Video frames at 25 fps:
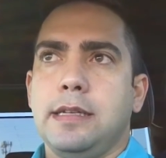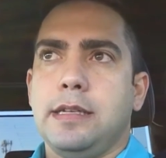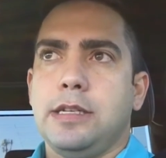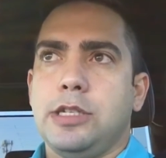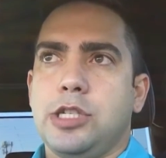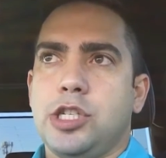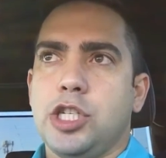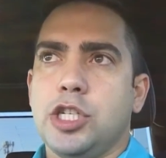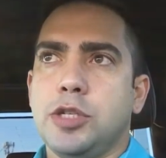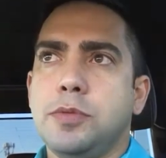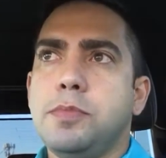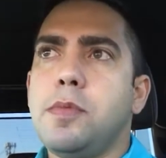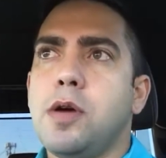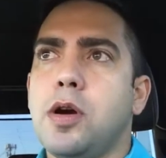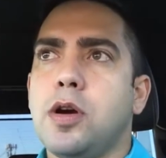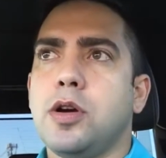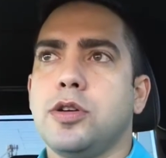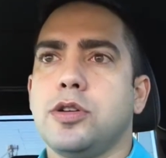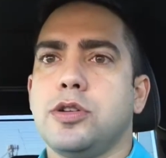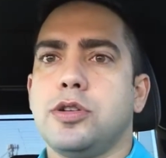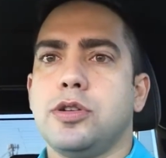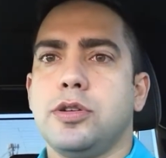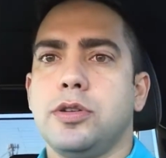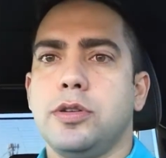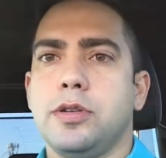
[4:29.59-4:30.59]
It's this
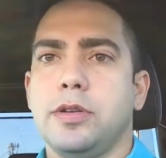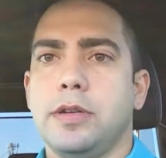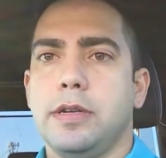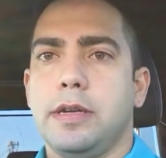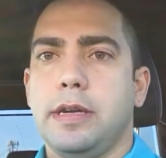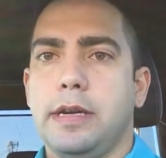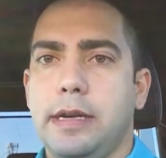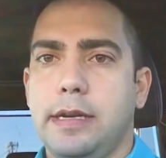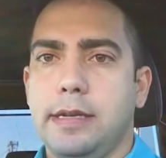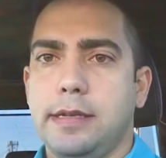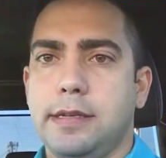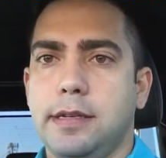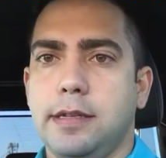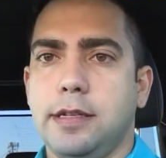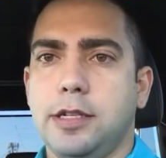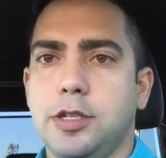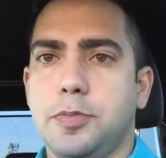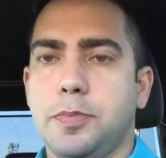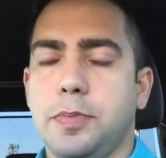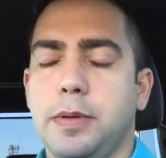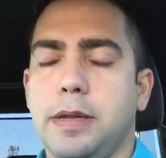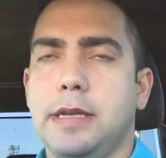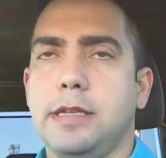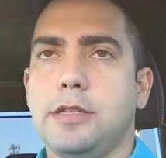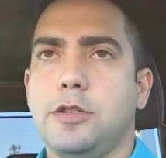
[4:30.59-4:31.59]
much. It is in this
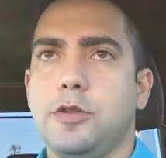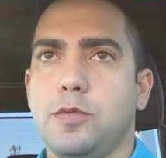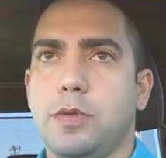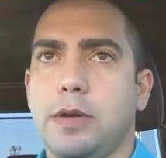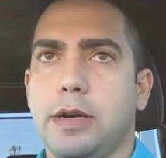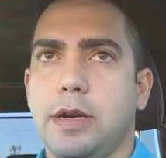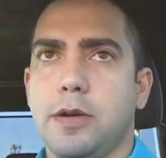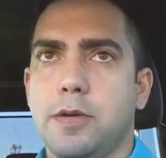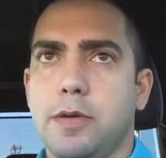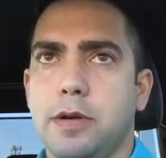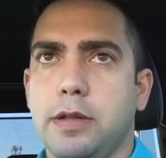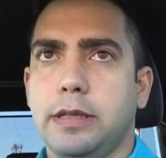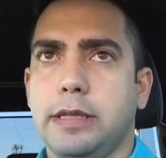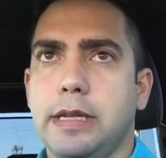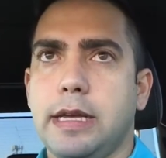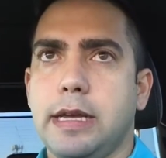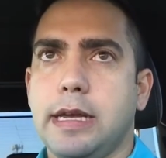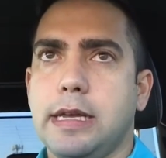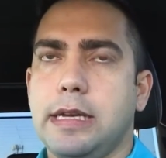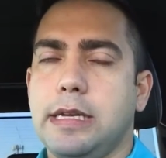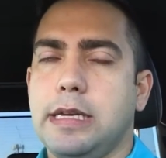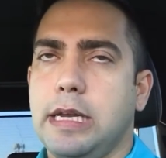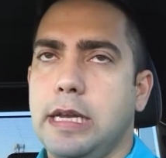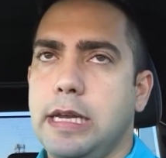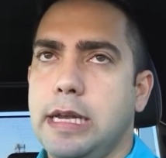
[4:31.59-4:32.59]
place. You want to go and
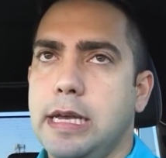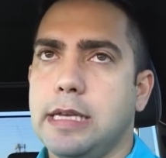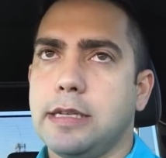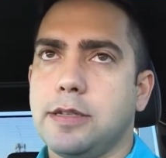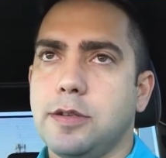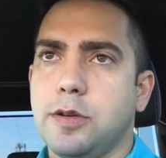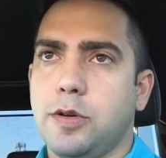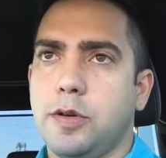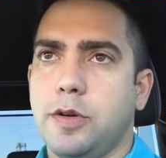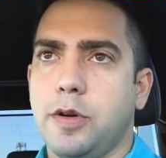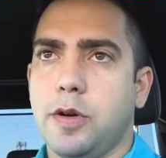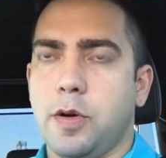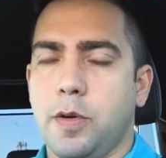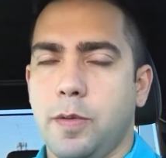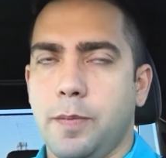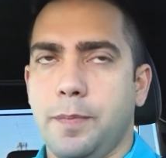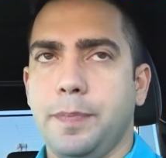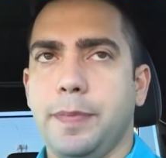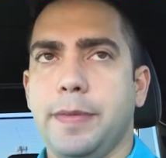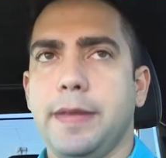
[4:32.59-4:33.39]
take it? Yes or no?